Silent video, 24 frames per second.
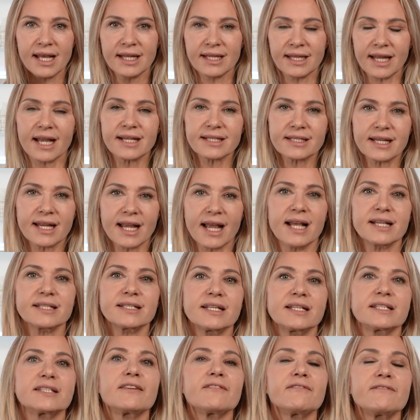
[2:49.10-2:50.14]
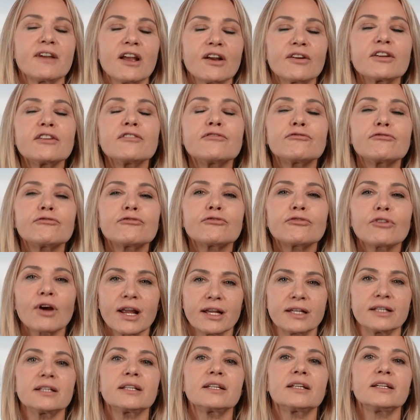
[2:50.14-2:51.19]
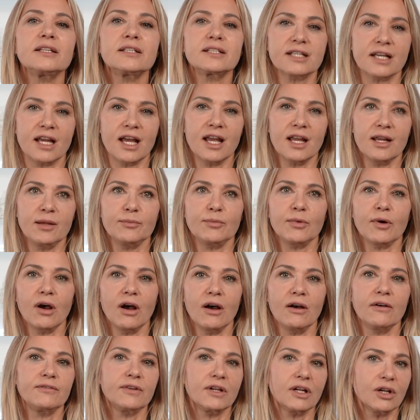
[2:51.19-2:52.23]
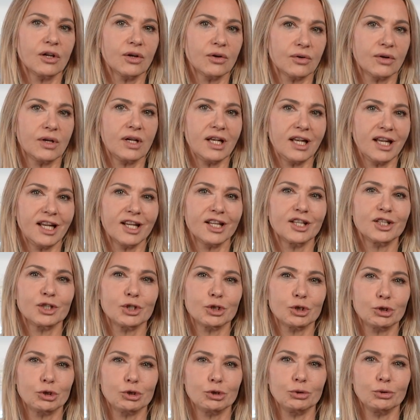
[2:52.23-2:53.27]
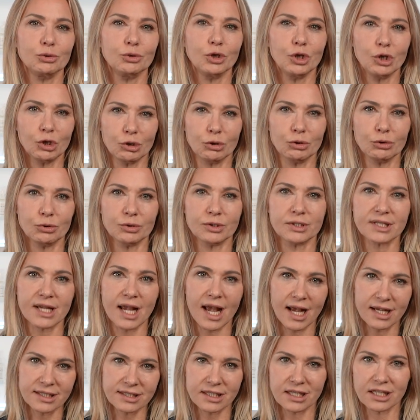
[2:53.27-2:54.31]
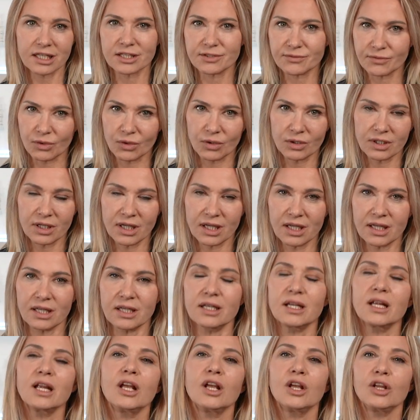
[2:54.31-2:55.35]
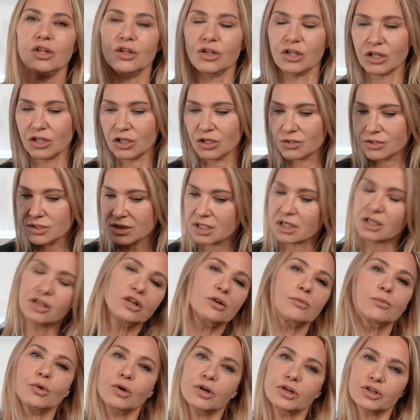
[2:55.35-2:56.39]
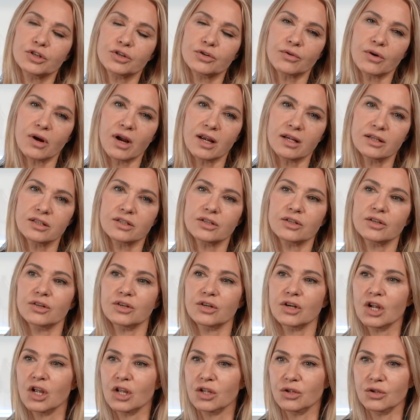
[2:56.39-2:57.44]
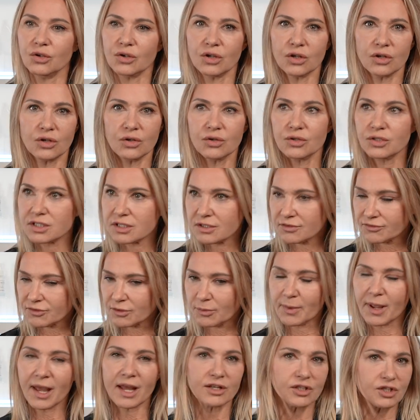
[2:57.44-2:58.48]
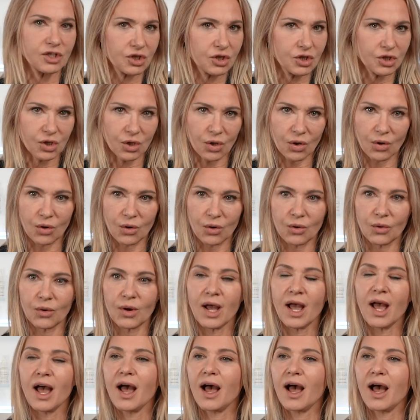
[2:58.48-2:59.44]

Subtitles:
Lactic acid is a very friendly type of ingredient to use as an exfoliant. You can use it in your moisturizer. You can use it from head to toe.